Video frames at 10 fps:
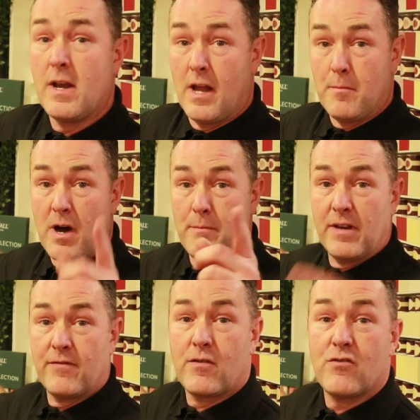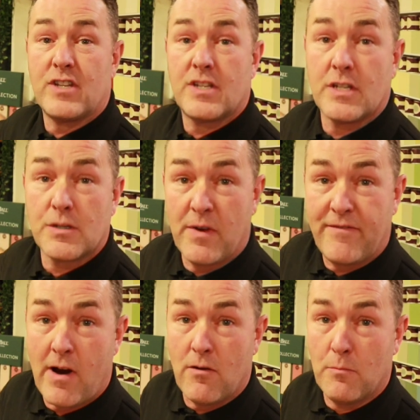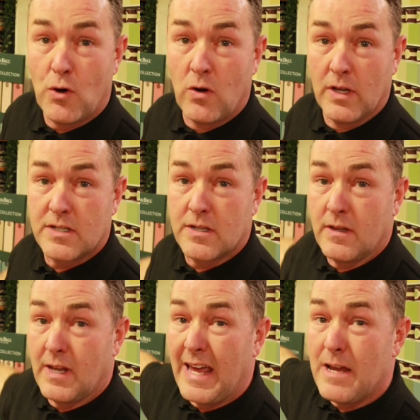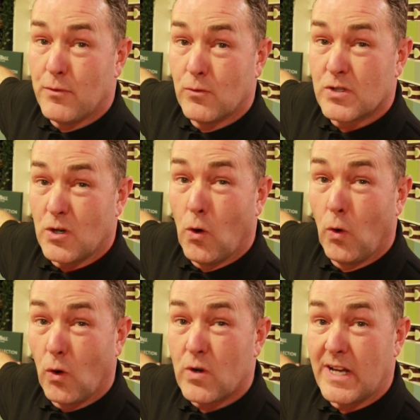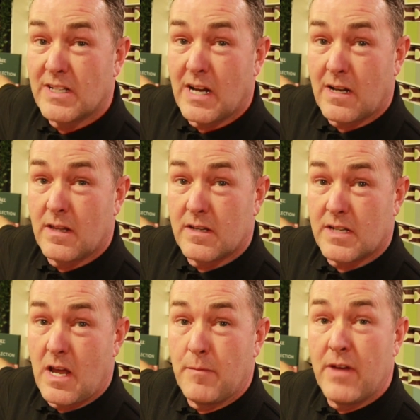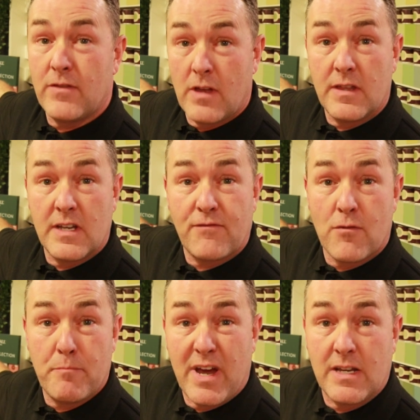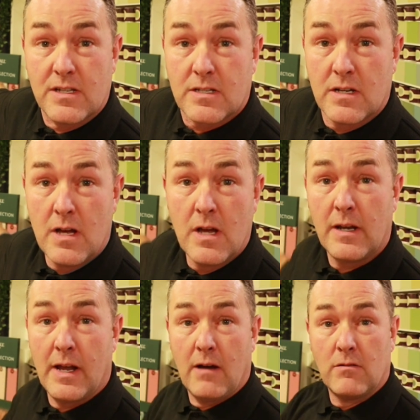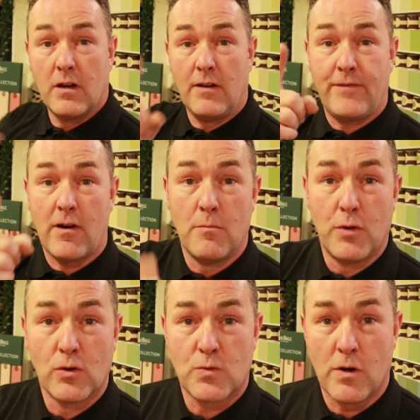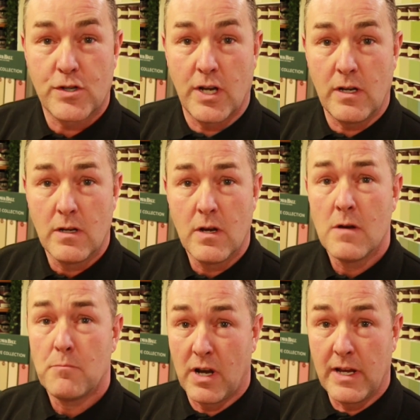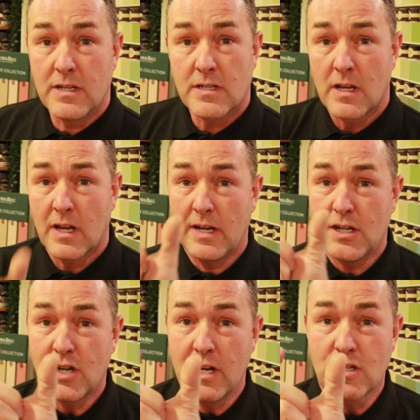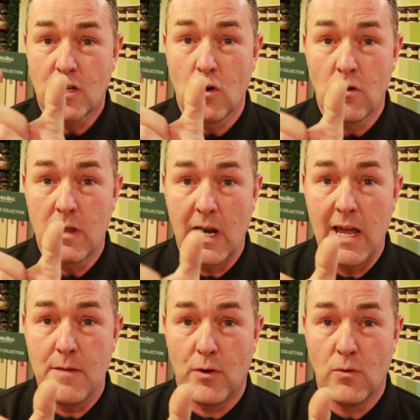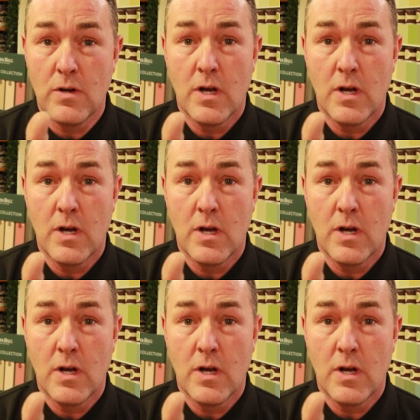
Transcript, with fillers: Now my bit of criticism with Farrow and Ball is that the labels all look exactly the same even though they're different paints. Now if Farrow and Ball's watching please can he change the colour of the label